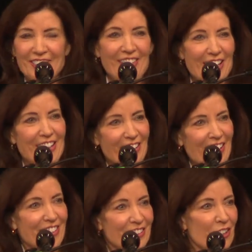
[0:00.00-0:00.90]
All
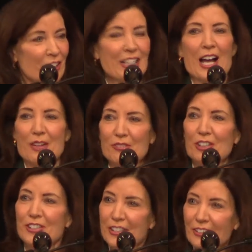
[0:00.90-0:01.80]
right. Or
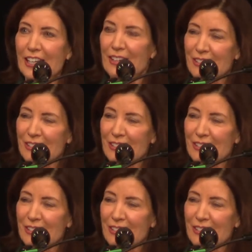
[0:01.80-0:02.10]
converts, okay?